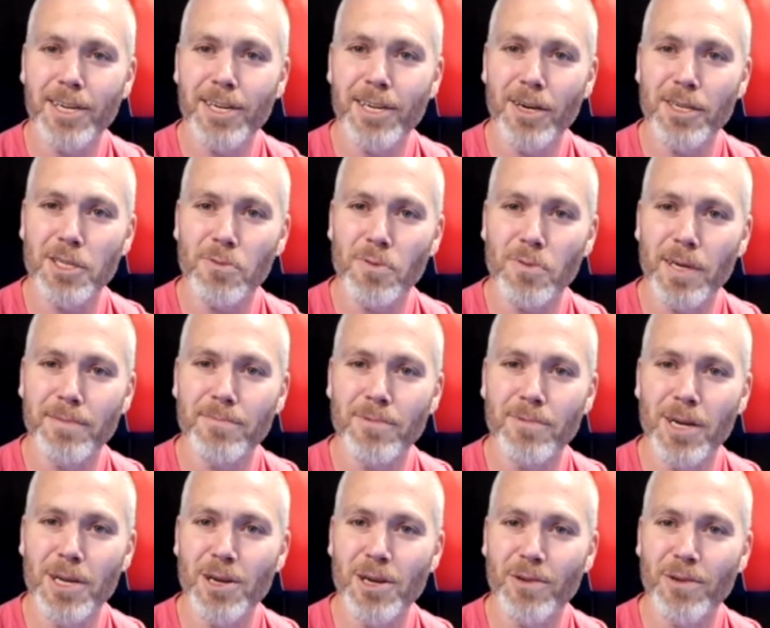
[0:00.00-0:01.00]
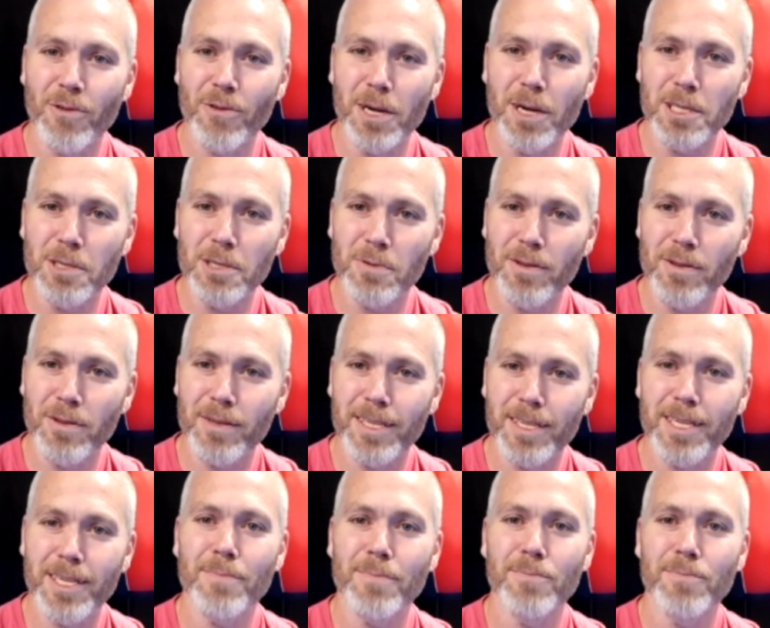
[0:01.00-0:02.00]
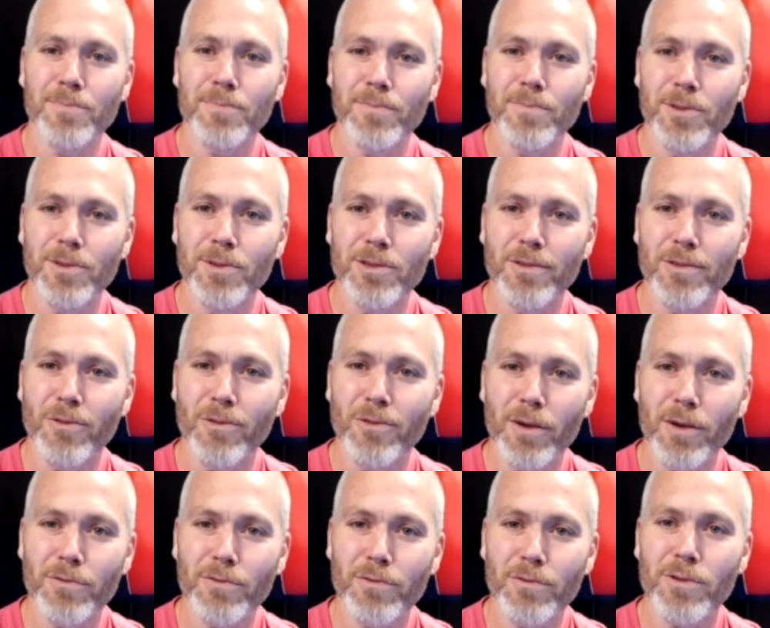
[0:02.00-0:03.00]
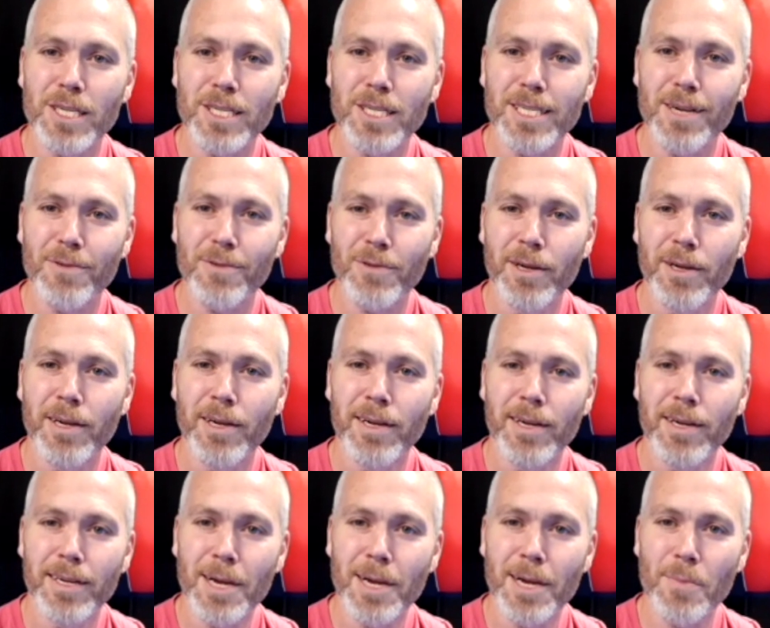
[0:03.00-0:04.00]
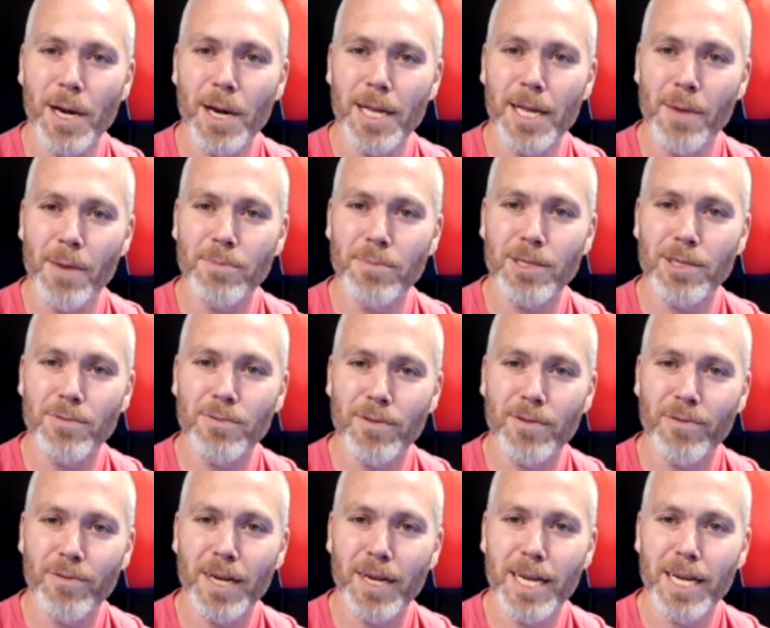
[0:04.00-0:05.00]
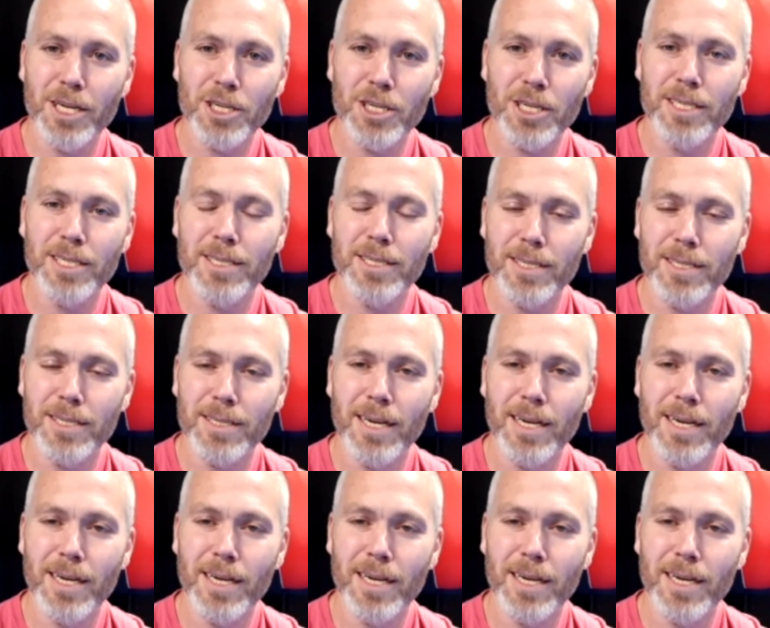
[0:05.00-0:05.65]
Guys we're really good friends with that used to fight for us and stuff. Come around and helped us with the foundations.